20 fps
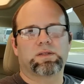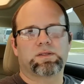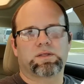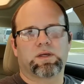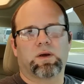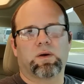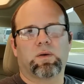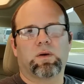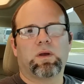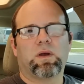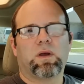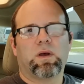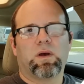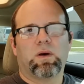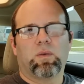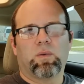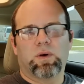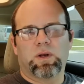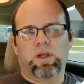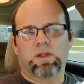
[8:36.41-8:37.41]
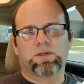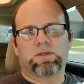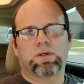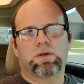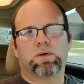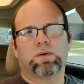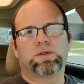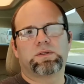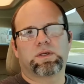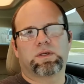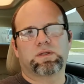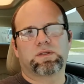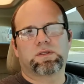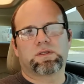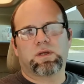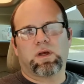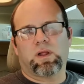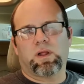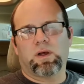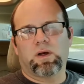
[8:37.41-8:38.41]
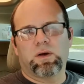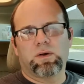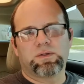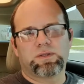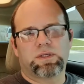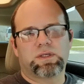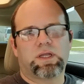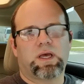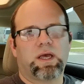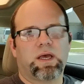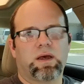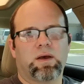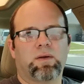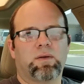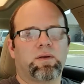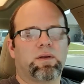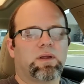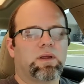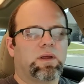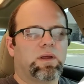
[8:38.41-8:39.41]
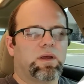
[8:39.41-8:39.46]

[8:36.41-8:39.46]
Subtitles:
So what I'll do is I'll hose it down,